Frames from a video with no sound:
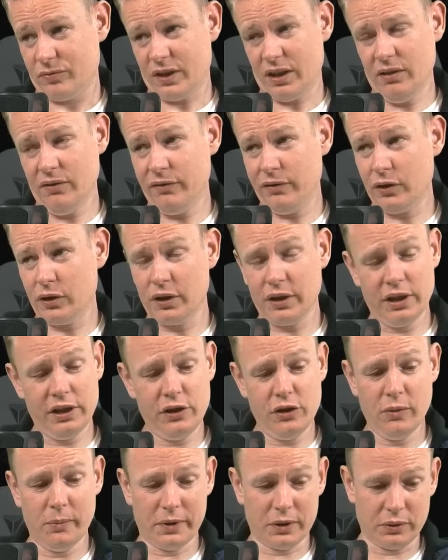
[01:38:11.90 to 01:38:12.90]
for
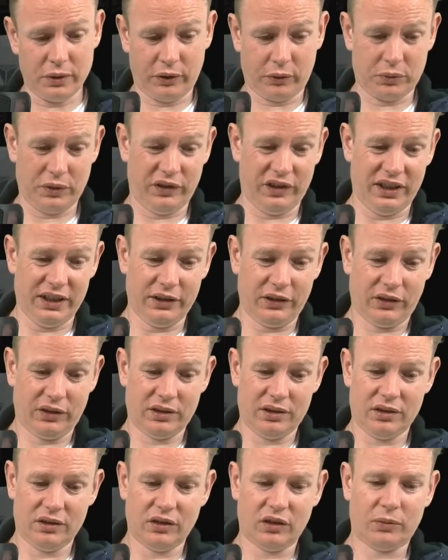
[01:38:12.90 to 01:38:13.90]
humorous results.
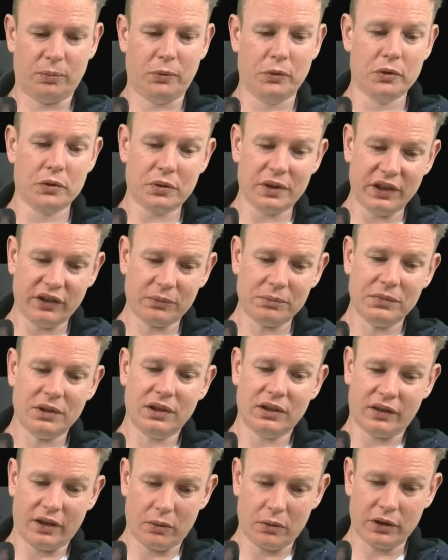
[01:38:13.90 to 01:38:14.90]
Spoonerism?
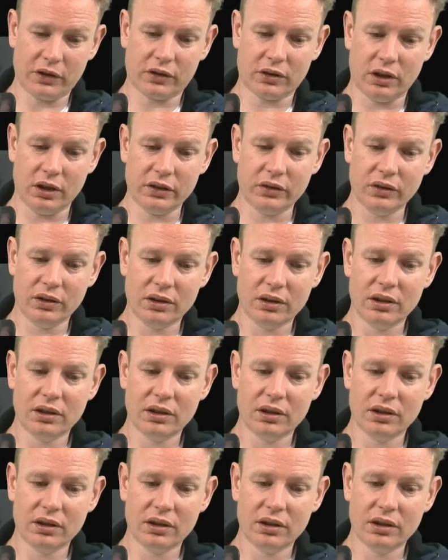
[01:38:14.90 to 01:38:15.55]
Is that what it's called?